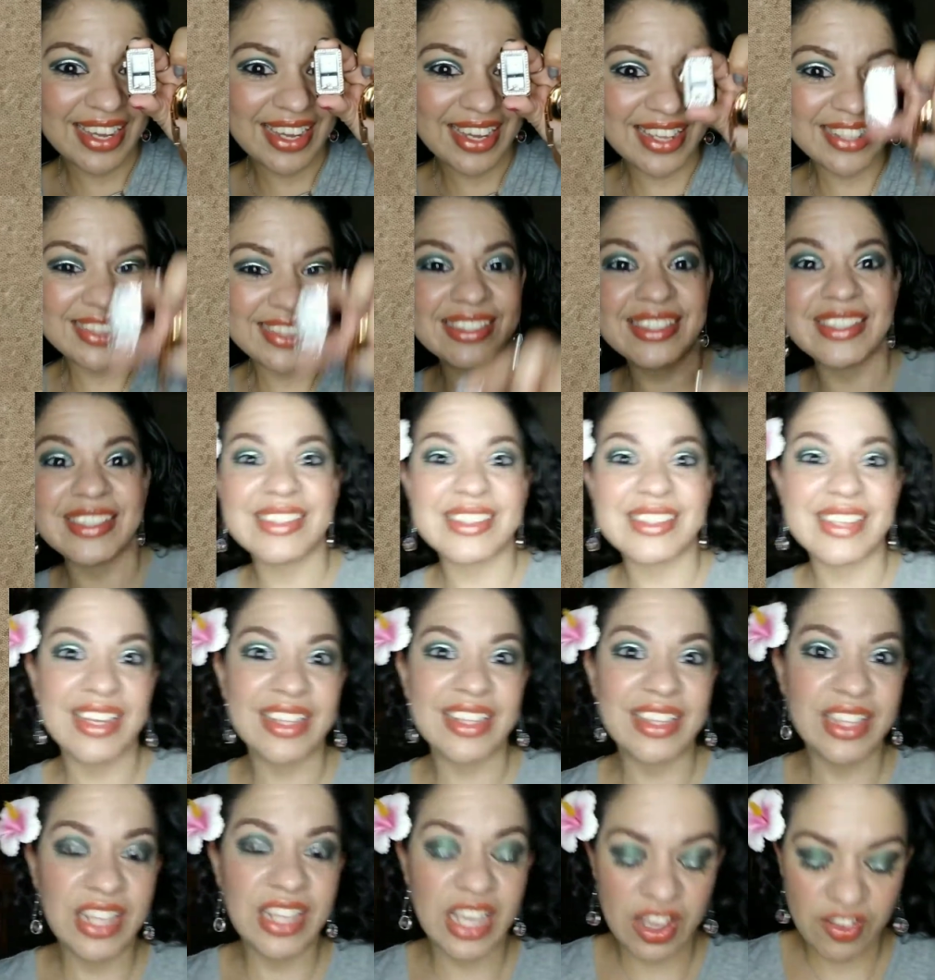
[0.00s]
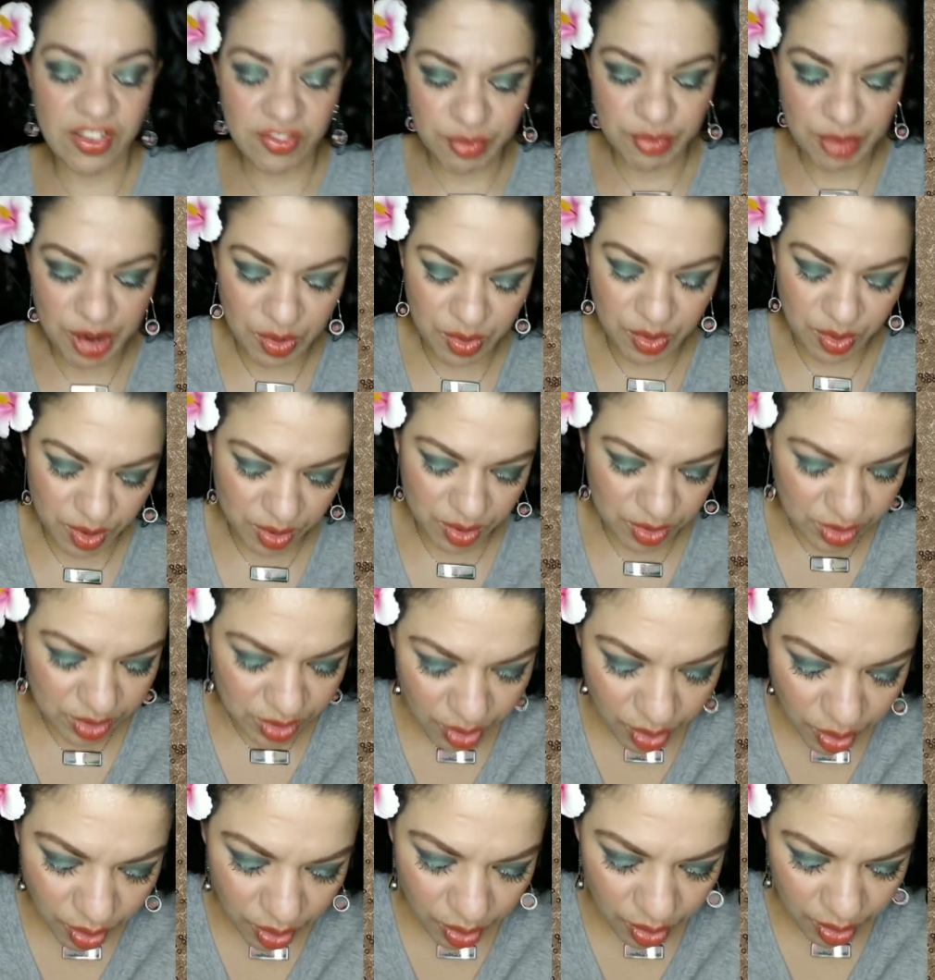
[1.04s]
And since I love my rose
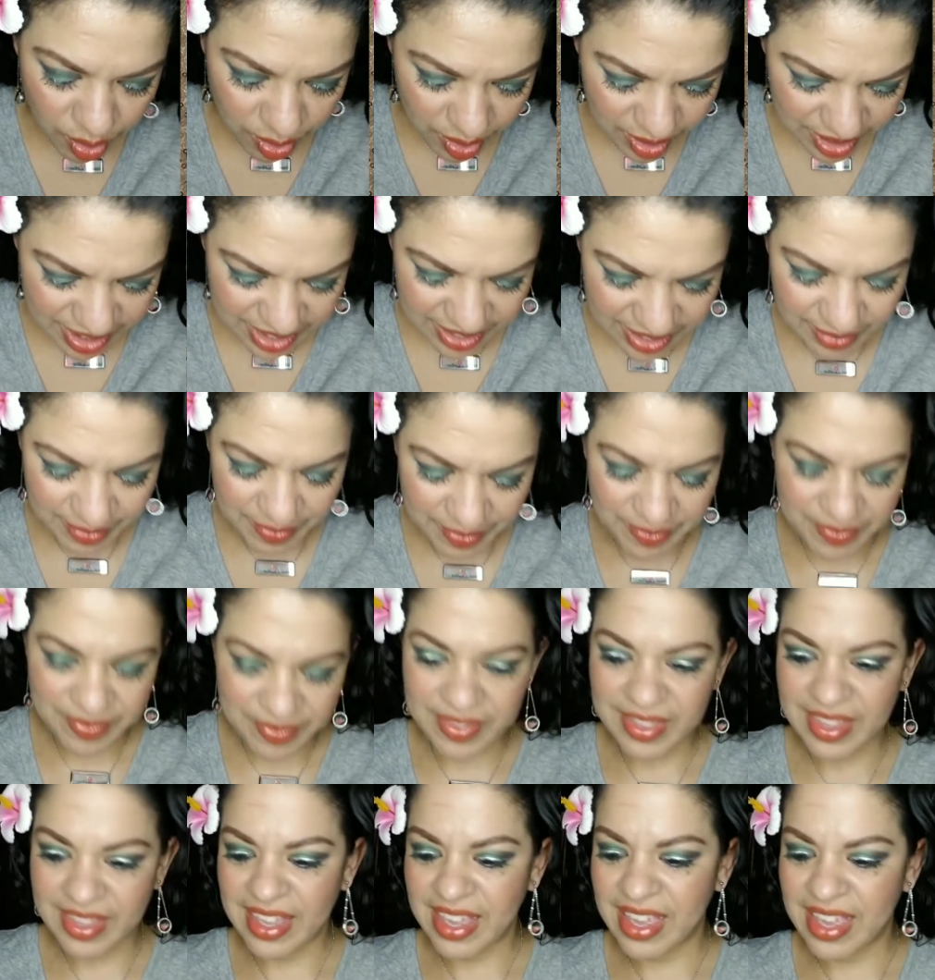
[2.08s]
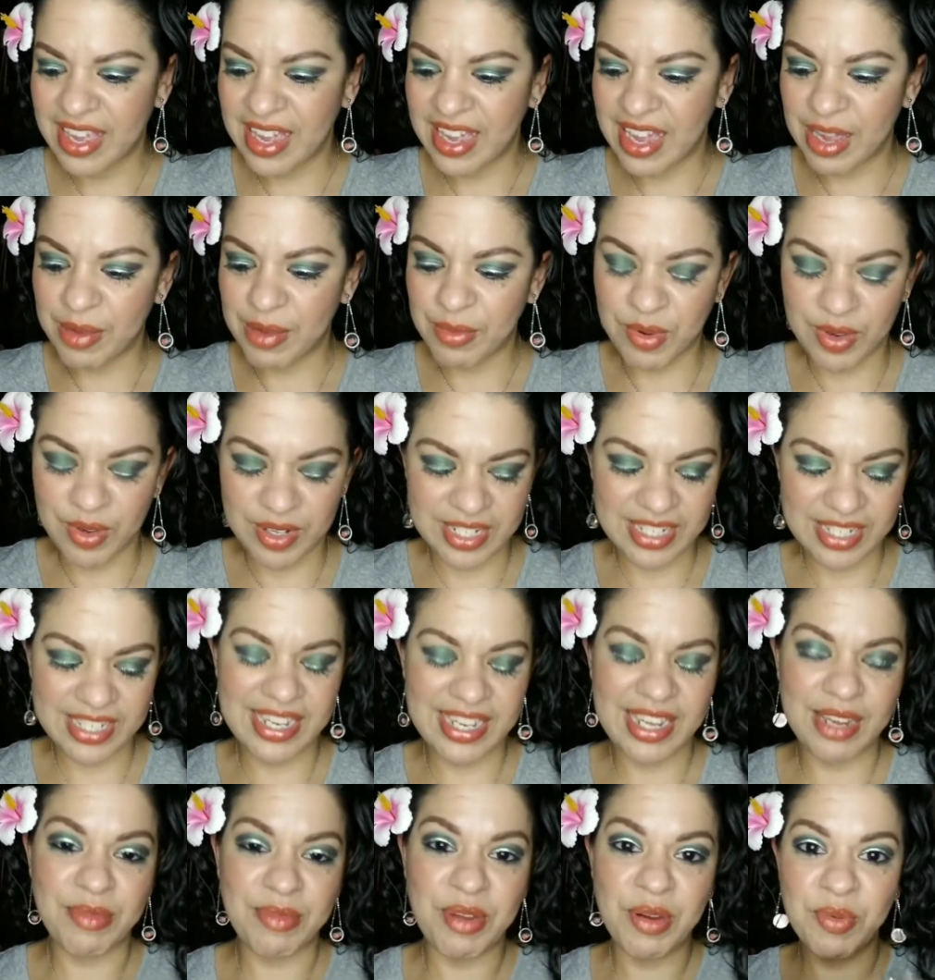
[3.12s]
gold, I'm going to
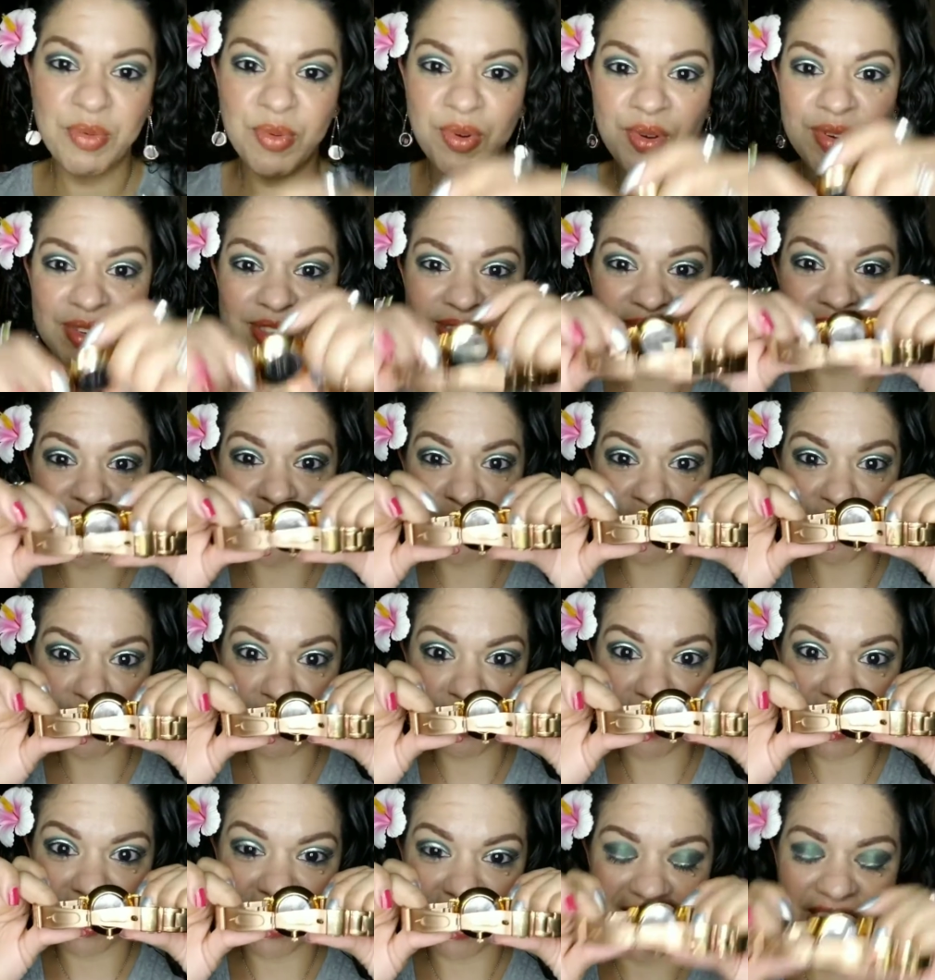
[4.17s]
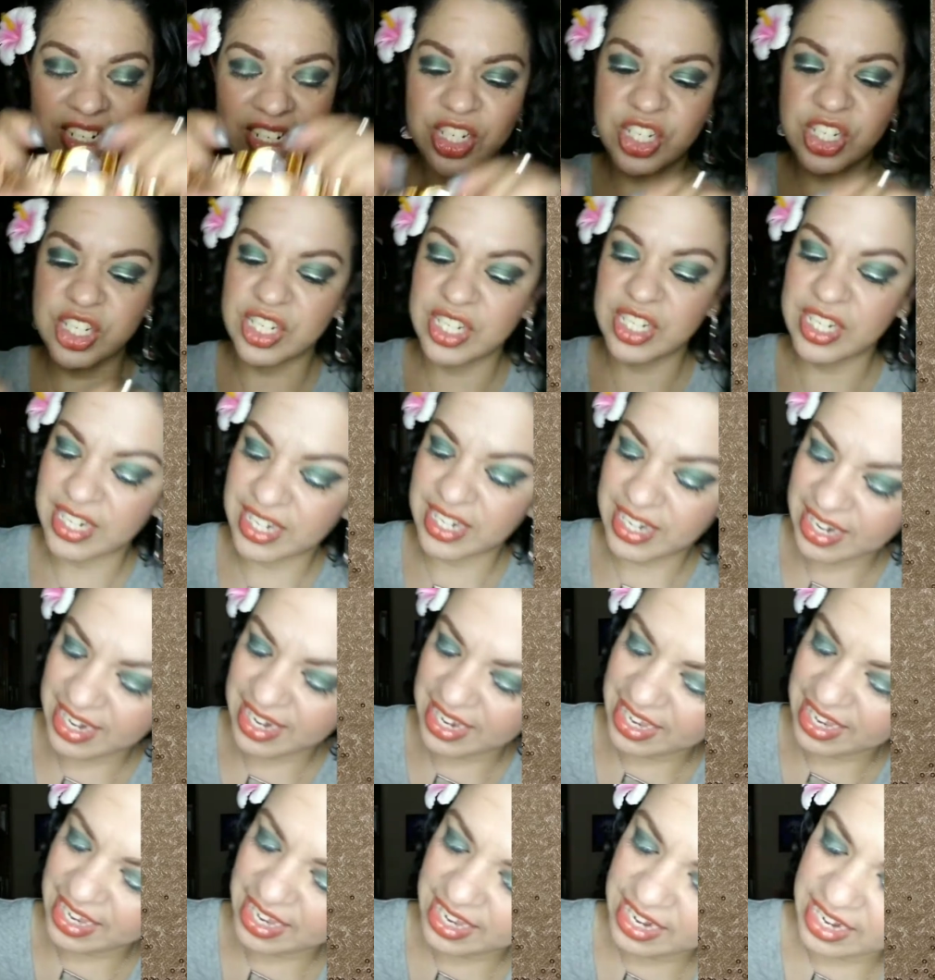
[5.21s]
take my rose gold watch and